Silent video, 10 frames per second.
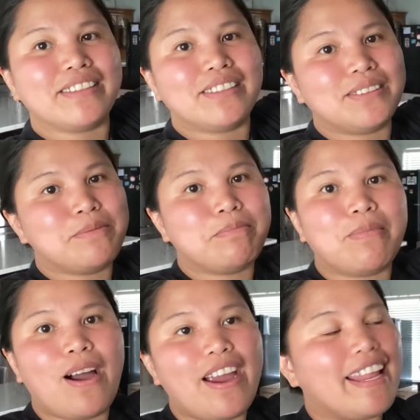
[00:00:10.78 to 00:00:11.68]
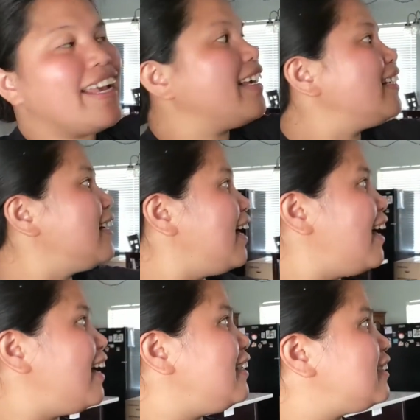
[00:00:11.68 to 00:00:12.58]
Good morning
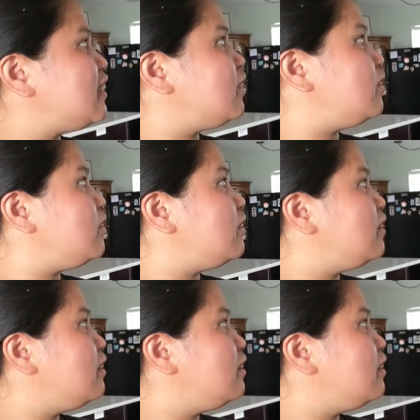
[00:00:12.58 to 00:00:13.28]
guys! So,